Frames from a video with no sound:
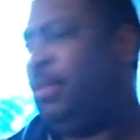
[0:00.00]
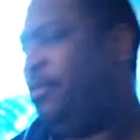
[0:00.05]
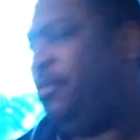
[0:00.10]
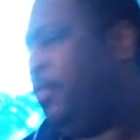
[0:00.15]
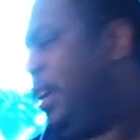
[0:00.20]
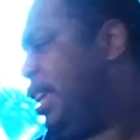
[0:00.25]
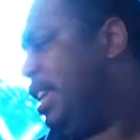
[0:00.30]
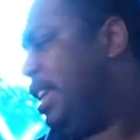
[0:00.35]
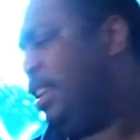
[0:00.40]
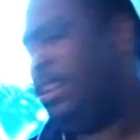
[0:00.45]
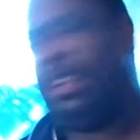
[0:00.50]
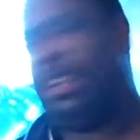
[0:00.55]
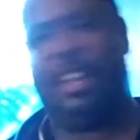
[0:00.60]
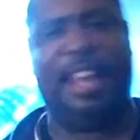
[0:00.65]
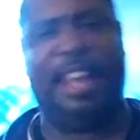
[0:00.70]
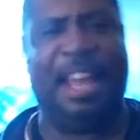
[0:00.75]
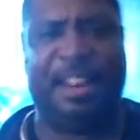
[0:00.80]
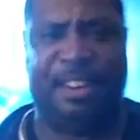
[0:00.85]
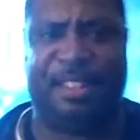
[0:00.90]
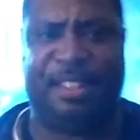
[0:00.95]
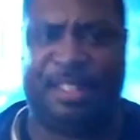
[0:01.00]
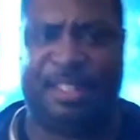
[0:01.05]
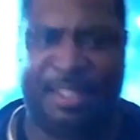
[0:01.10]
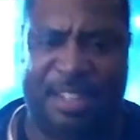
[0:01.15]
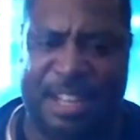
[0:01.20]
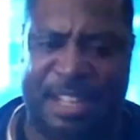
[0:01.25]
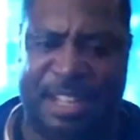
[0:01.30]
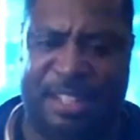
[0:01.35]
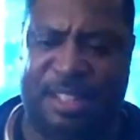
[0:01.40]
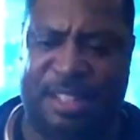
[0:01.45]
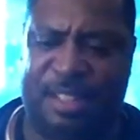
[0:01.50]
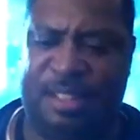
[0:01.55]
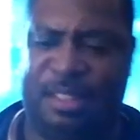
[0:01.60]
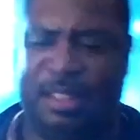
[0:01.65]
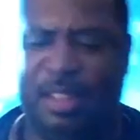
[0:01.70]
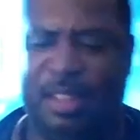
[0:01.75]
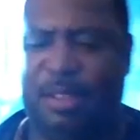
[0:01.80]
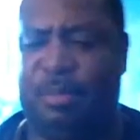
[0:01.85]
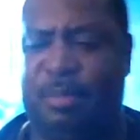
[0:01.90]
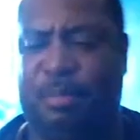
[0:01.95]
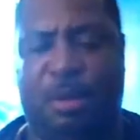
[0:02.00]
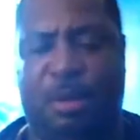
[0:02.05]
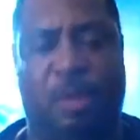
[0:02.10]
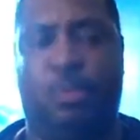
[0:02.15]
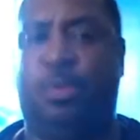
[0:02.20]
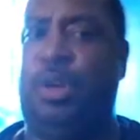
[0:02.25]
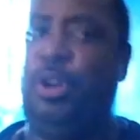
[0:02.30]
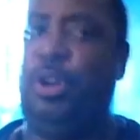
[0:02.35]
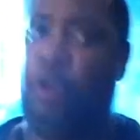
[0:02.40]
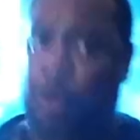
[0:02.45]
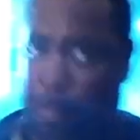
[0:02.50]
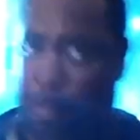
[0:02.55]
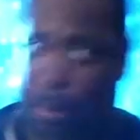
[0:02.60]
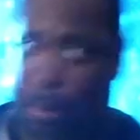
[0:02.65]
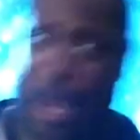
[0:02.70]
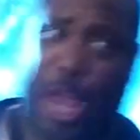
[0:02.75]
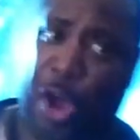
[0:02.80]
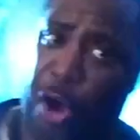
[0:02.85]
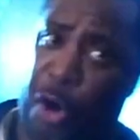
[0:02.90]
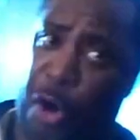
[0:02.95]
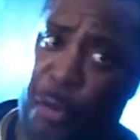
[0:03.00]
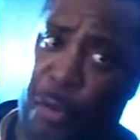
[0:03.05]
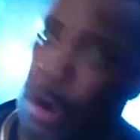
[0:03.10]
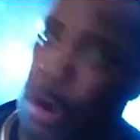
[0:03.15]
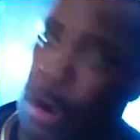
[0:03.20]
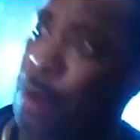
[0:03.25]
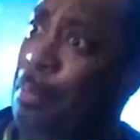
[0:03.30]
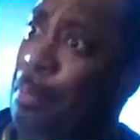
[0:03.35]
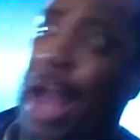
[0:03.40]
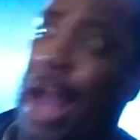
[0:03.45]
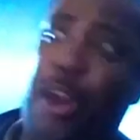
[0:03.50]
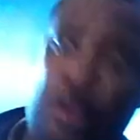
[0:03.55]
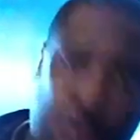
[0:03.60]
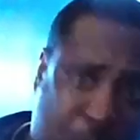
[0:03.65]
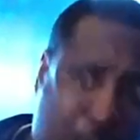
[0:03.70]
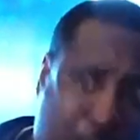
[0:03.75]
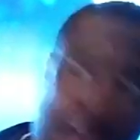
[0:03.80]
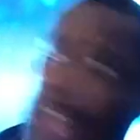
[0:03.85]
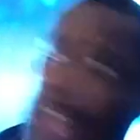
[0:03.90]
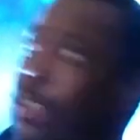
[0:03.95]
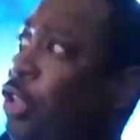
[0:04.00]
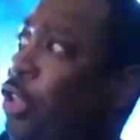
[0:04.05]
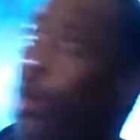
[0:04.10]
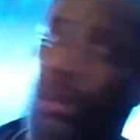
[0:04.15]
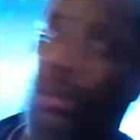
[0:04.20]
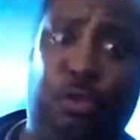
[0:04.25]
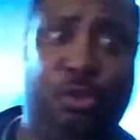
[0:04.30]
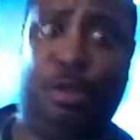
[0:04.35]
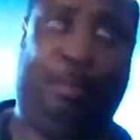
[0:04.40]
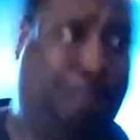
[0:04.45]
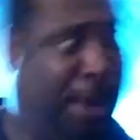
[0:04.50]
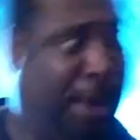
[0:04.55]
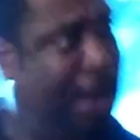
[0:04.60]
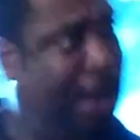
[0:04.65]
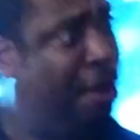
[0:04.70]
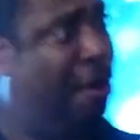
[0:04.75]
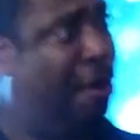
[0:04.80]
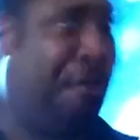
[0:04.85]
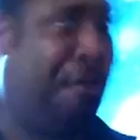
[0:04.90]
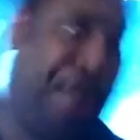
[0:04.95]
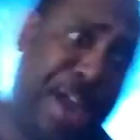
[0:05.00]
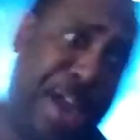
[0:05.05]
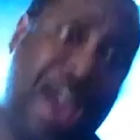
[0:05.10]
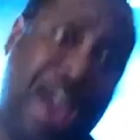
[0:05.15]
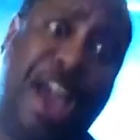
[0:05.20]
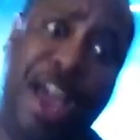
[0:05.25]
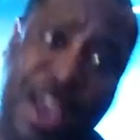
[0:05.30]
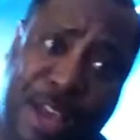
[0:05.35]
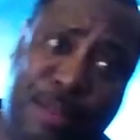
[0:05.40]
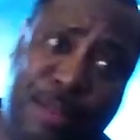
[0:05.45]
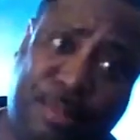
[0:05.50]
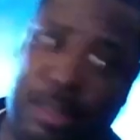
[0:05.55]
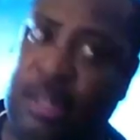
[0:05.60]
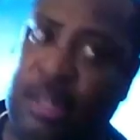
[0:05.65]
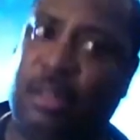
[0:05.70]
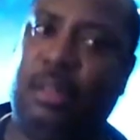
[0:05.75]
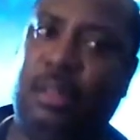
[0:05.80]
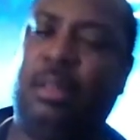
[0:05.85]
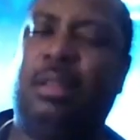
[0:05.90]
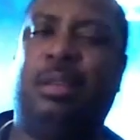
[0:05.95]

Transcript: fucking collector's editions, and we don't play old, we don't buy new consoles to play old games.